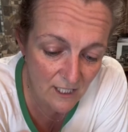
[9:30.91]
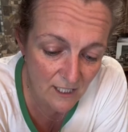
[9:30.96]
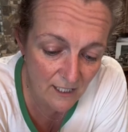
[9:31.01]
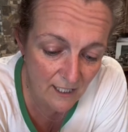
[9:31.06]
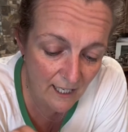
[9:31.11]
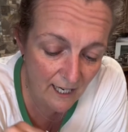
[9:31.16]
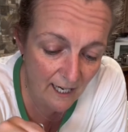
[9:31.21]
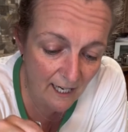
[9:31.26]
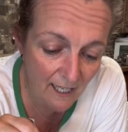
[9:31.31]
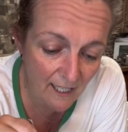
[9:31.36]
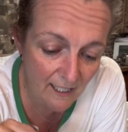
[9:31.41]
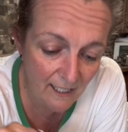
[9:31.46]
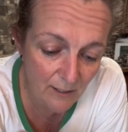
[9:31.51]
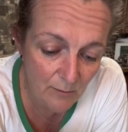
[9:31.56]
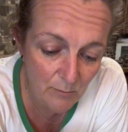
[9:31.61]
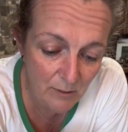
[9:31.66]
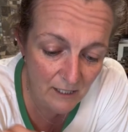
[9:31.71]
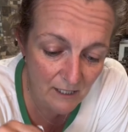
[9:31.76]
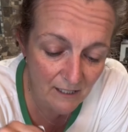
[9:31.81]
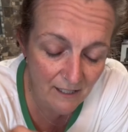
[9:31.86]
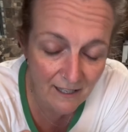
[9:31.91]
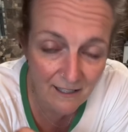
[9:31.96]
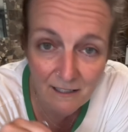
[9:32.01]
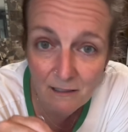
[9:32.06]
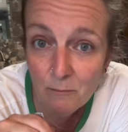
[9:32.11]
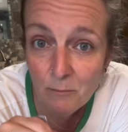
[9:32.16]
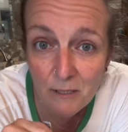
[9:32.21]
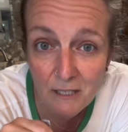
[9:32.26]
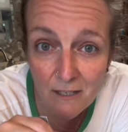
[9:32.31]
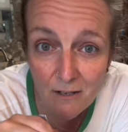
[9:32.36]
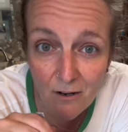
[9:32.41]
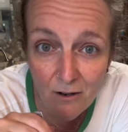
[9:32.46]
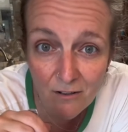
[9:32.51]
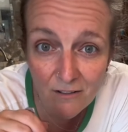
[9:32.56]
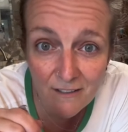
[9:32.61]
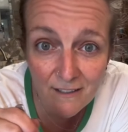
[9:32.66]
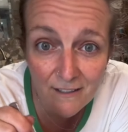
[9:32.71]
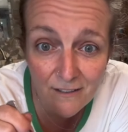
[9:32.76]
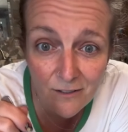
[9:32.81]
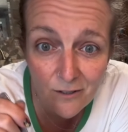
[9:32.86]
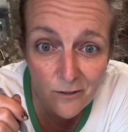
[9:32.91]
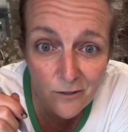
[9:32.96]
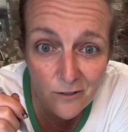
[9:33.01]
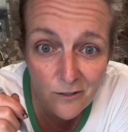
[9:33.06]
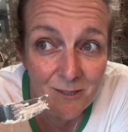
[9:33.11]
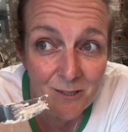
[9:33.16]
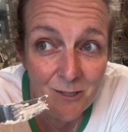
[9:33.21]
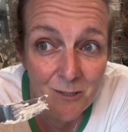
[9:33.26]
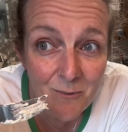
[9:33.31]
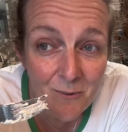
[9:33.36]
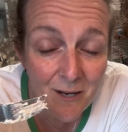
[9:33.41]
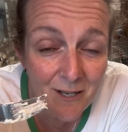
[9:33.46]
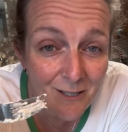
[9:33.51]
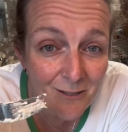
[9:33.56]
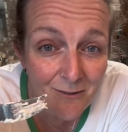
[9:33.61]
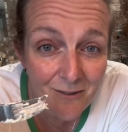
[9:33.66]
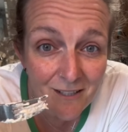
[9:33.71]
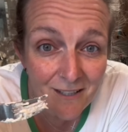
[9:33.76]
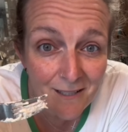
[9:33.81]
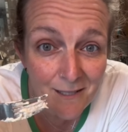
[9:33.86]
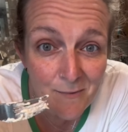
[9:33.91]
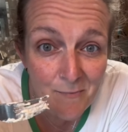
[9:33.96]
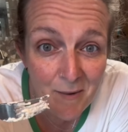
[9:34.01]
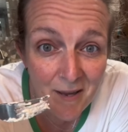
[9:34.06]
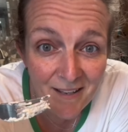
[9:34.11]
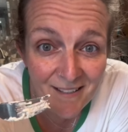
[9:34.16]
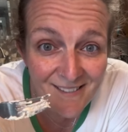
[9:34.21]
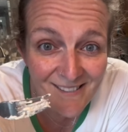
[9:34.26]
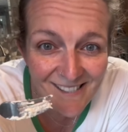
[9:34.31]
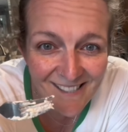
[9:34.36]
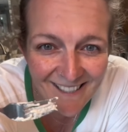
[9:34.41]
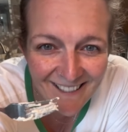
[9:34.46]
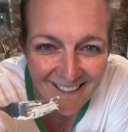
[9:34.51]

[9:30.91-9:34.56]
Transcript: and it be like the be all end all. Do what you think is best.